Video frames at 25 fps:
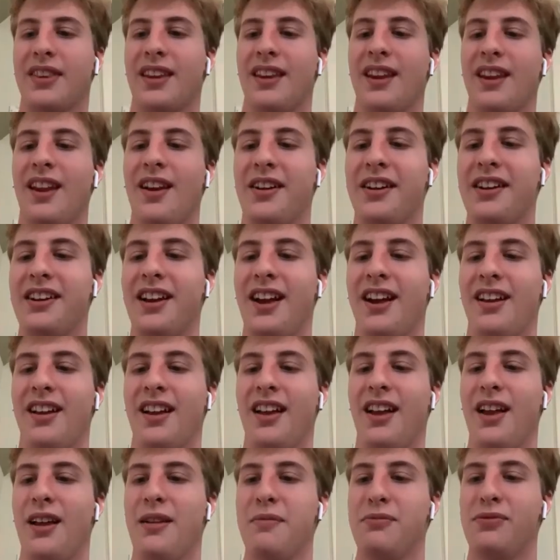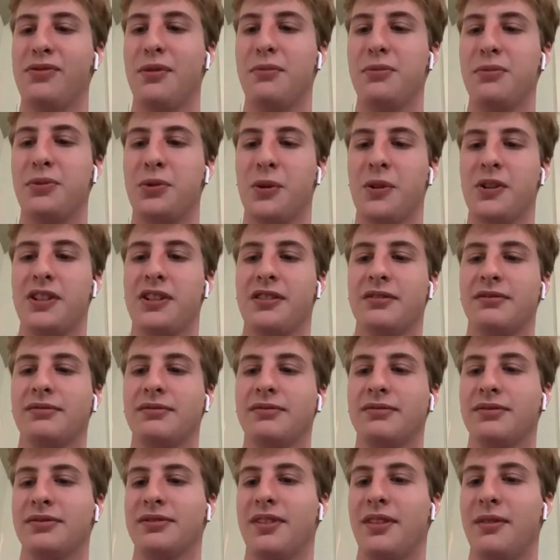Okay, yeah, I'm from Georgia.
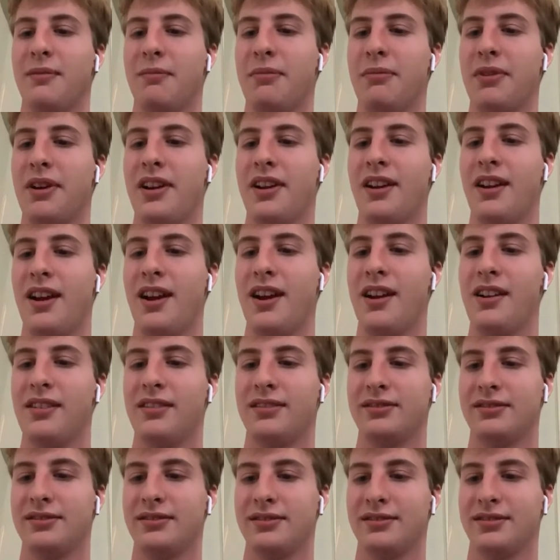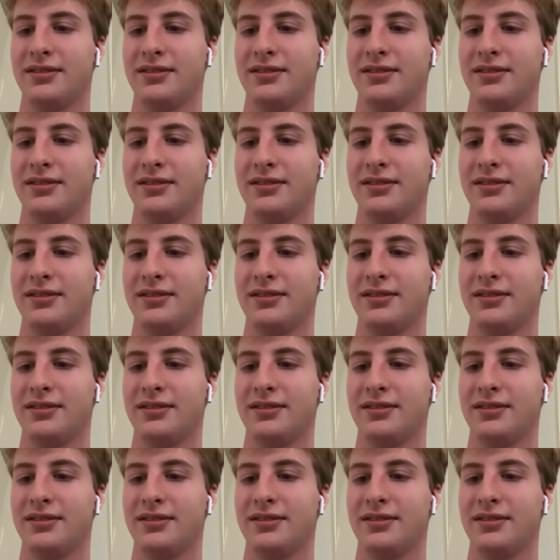But yeah, yeah.